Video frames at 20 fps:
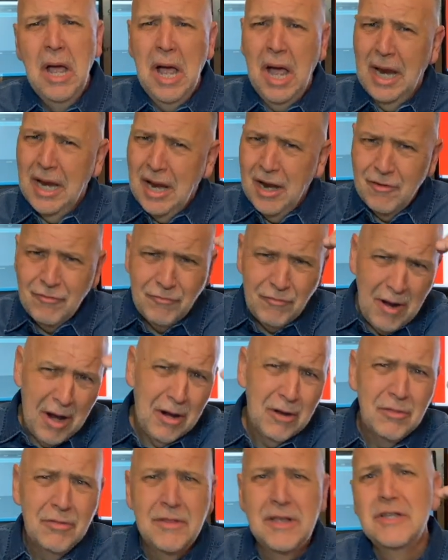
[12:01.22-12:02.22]
I got to
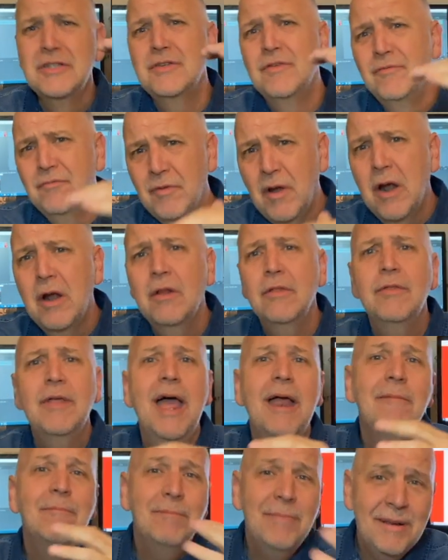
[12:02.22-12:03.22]
follow this and follow that.
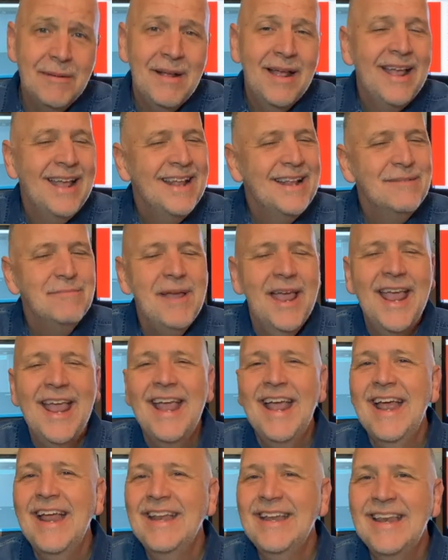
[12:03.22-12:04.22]
And
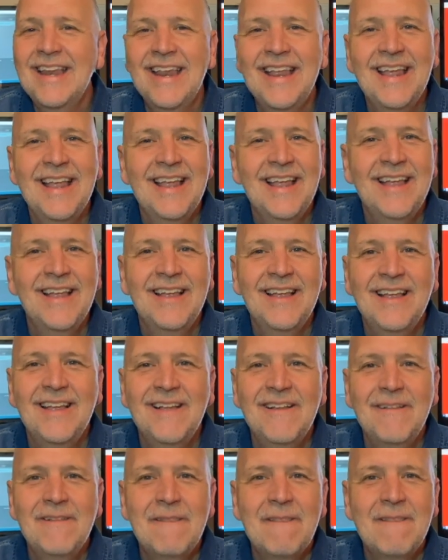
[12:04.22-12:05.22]
man,
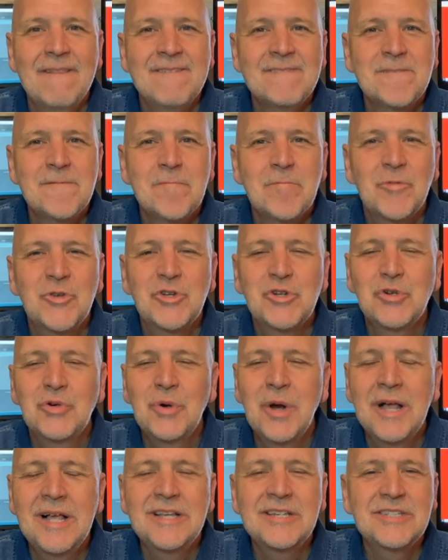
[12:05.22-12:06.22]

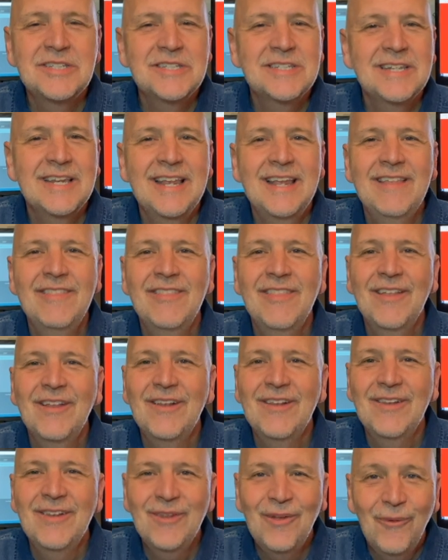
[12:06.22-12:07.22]
trust in the
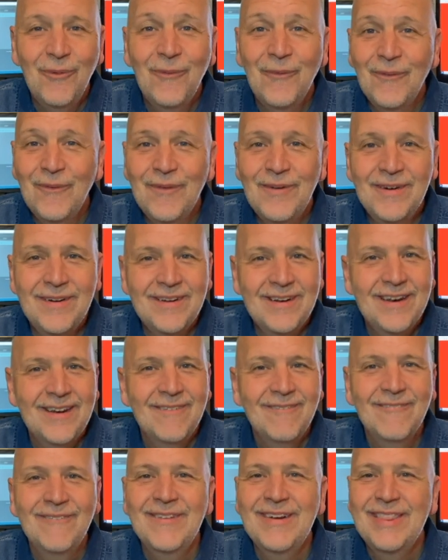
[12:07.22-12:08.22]
Lord
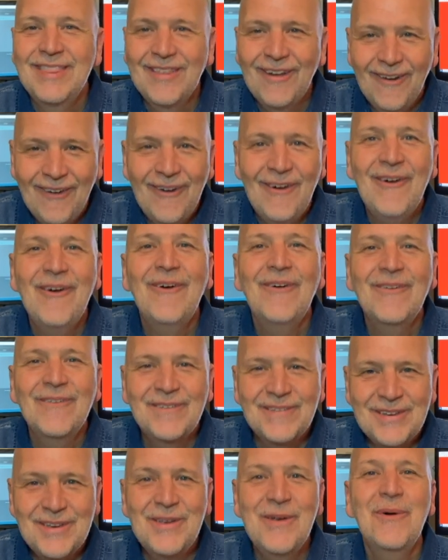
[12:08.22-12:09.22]
with
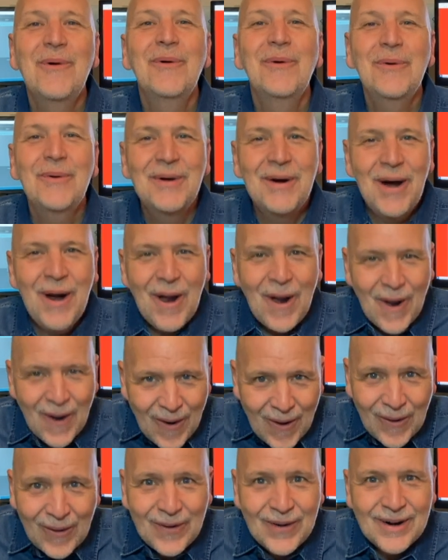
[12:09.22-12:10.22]
all your
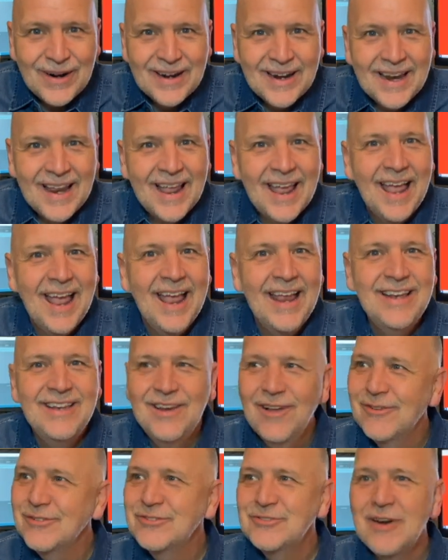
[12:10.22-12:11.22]
heart, and
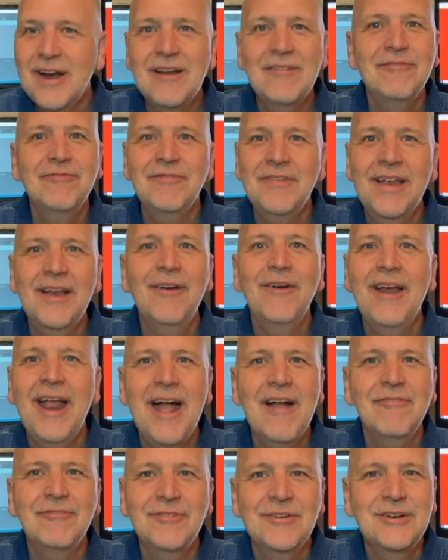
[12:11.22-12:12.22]
don't try to figure it
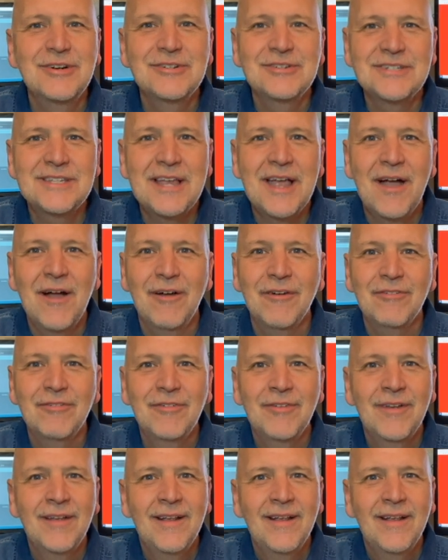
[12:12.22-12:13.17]
out for yourself,